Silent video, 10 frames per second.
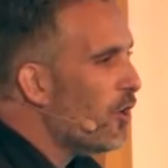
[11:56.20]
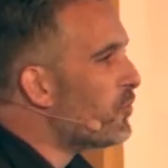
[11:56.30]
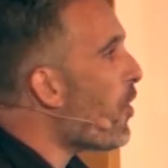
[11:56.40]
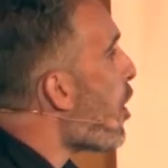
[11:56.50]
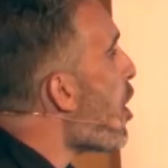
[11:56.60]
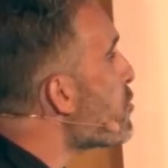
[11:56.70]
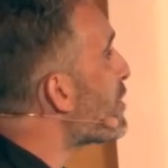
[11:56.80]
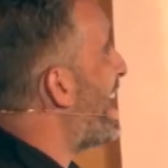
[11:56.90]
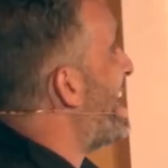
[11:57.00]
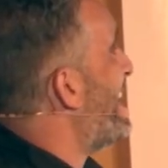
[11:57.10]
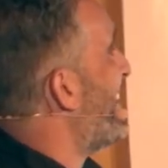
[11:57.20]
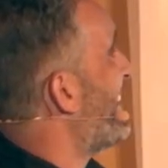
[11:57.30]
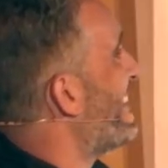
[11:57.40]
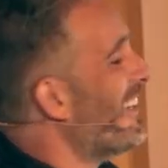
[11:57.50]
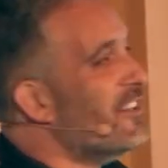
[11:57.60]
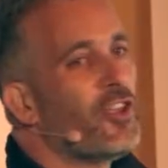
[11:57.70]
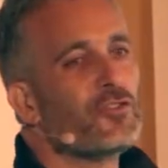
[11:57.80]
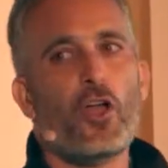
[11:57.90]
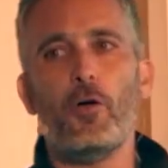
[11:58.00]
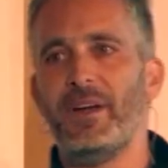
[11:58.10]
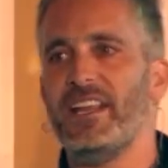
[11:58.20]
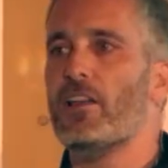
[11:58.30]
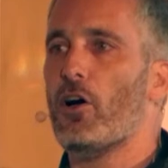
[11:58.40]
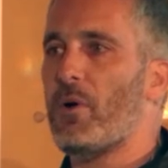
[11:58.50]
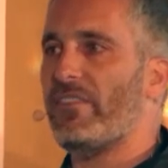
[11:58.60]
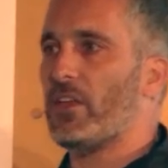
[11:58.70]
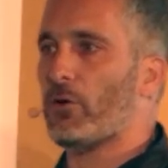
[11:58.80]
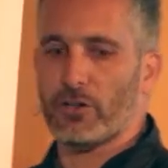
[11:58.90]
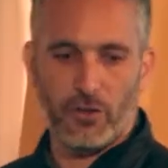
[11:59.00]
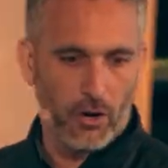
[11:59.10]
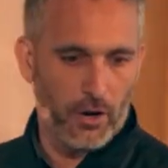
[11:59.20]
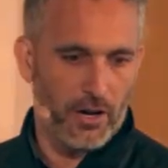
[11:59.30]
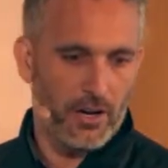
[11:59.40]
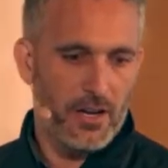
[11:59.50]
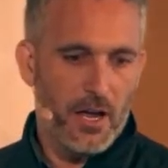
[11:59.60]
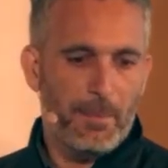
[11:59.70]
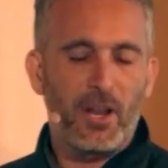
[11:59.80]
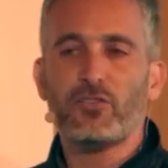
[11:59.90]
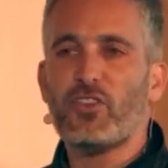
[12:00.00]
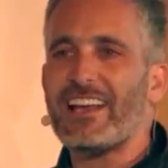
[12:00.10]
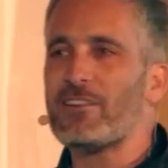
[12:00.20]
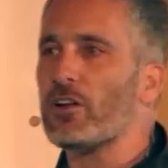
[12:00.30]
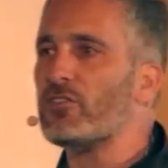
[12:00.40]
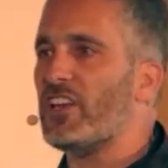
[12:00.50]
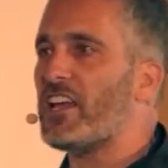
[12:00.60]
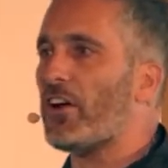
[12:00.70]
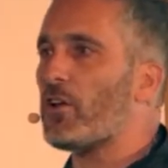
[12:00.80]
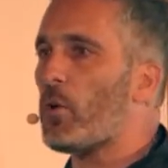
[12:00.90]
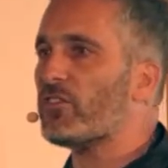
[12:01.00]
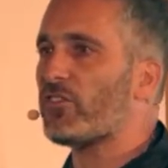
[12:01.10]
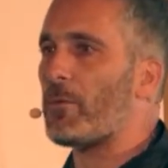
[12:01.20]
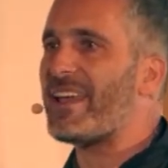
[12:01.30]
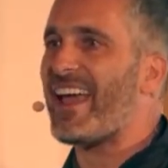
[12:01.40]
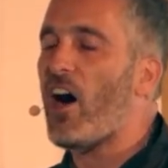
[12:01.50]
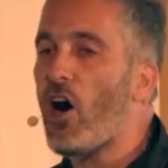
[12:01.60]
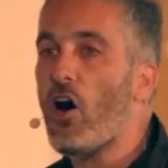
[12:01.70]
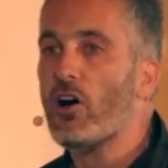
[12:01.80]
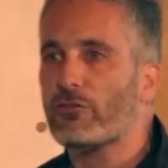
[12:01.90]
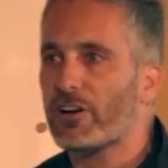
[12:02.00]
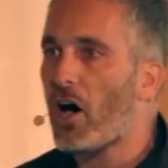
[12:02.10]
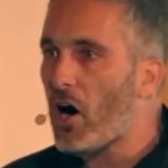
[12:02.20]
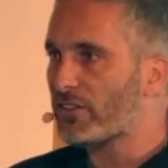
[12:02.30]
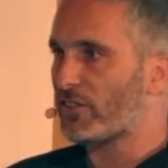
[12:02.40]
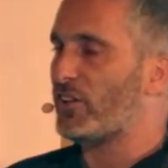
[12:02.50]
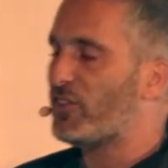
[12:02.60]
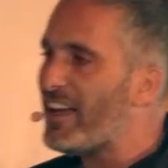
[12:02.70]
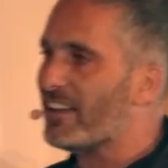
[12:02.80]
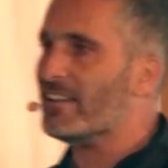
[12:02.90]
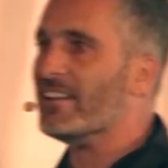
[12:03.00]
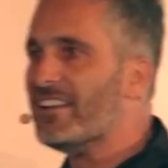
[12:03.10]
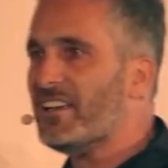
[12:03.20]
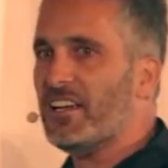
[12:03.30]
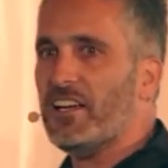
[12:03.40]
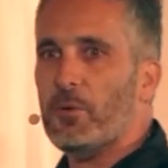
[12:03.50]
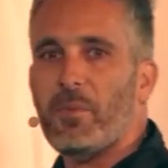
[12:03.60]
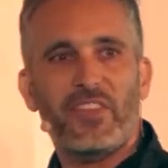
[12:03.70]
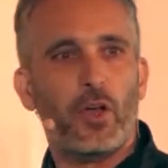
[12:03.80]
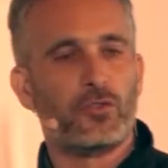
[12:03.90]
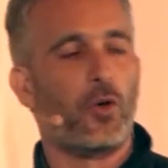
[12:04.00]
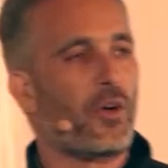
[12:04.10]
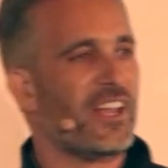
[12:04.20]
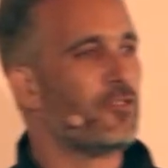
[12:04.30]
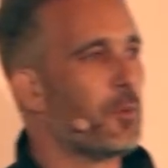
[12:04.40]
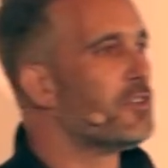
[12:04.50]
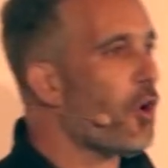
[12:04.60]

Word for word: Not only does nobody know whether you're a dog, but our technology kind of wants to make it harder and harder to tell whether you're talking to a